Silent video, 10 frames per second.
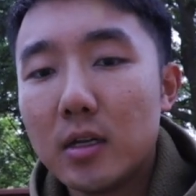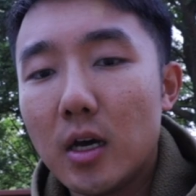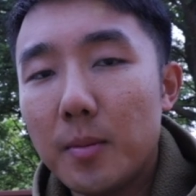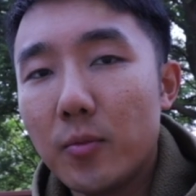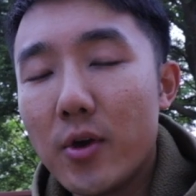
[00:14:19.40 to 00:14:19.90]

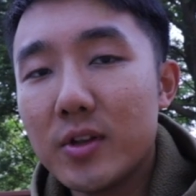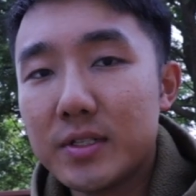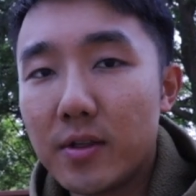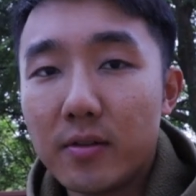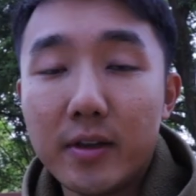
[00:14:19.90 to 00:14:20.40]
um, whether it's
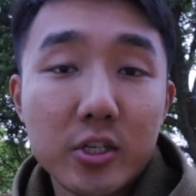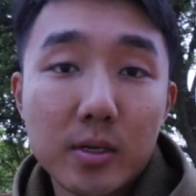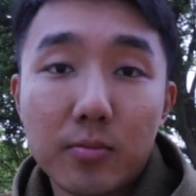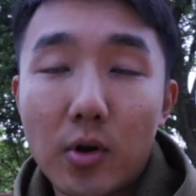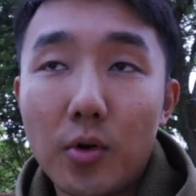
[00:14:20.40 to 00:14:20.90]
another
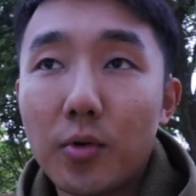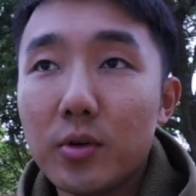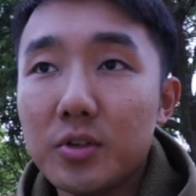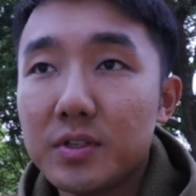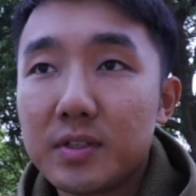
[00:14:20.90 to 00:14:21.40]
leadership role
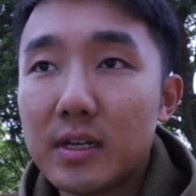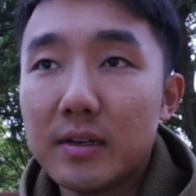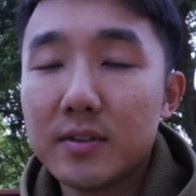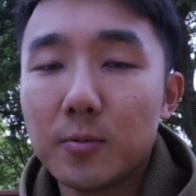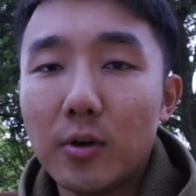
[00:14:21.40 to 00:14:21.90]
or just
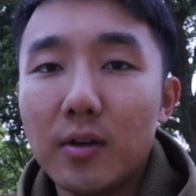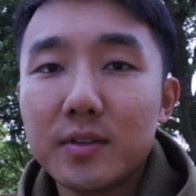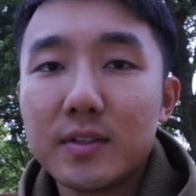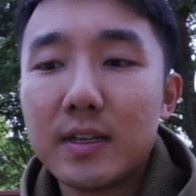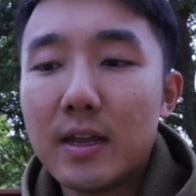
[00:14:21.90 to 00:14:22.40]
kind of somewhere
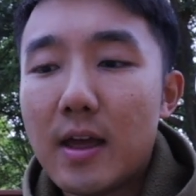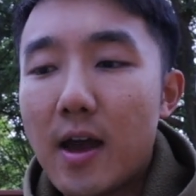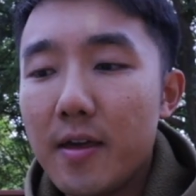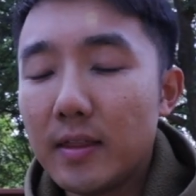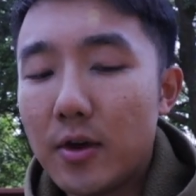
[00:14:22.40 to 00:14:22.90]
else,
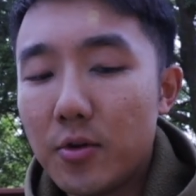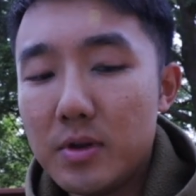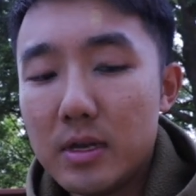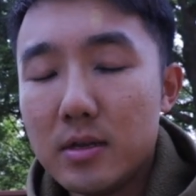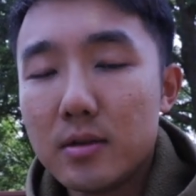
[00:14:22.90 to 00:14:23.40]
I think that would
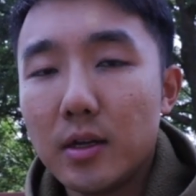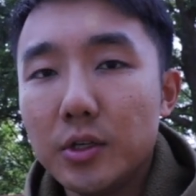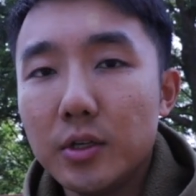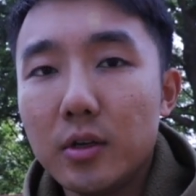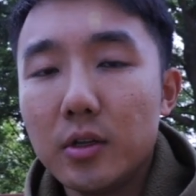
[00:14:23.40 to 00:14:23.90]
be a
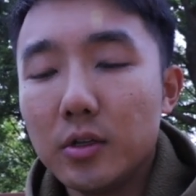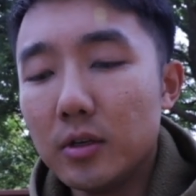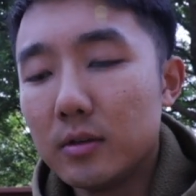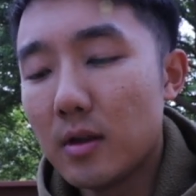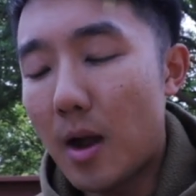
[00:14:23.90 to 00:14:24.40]
good a
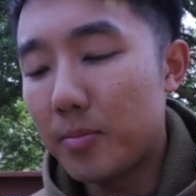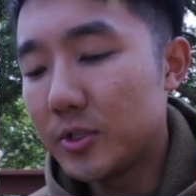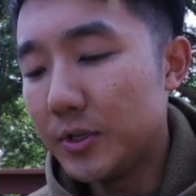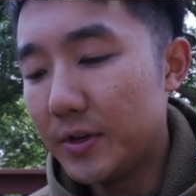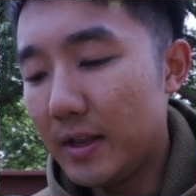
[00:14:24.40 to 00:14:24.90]
good
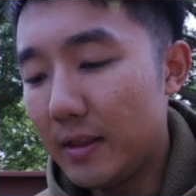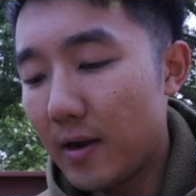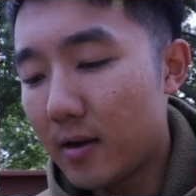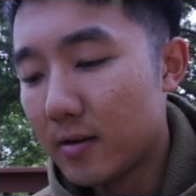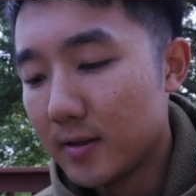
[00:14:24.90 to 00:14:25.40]
opportunity
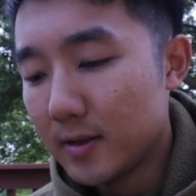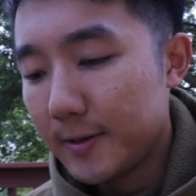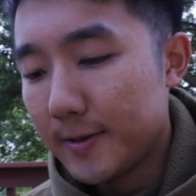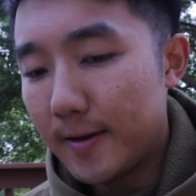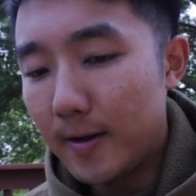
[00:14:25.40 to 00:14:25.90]
there.
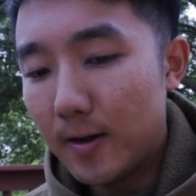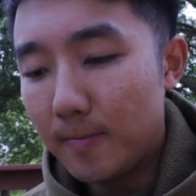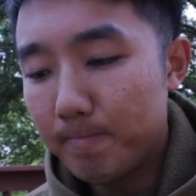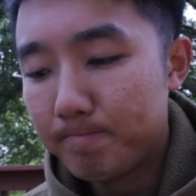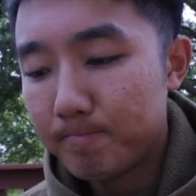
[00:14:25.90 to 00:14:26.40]

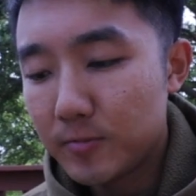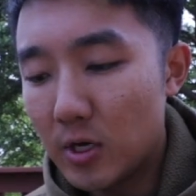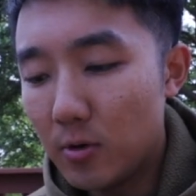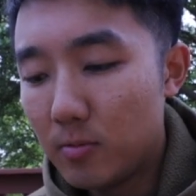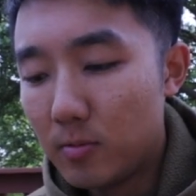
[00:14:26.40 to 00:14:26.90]
Um,
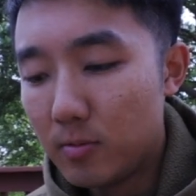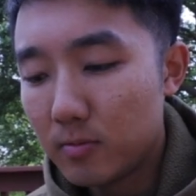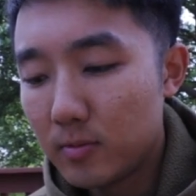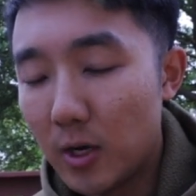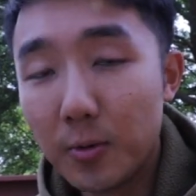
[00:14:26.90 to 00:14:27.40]
so,
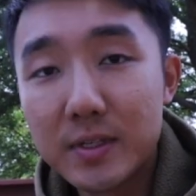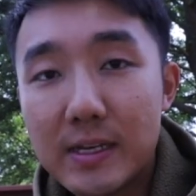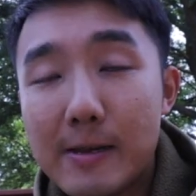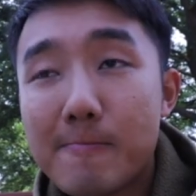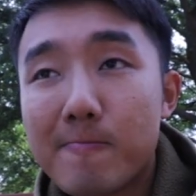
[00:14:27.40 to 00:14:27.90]
you know, we'll
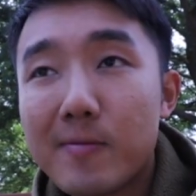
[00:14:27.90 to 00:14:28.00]
see.